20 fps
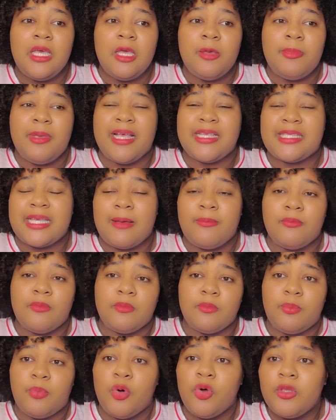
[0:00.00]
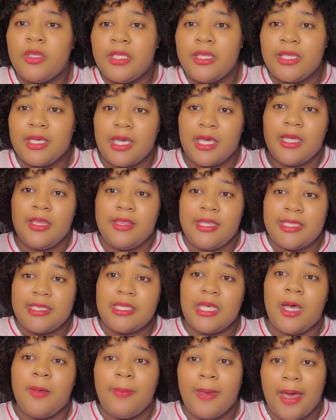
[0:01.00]
because I'm pulling this
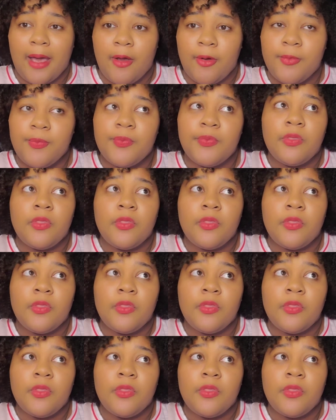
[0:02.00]
cup out.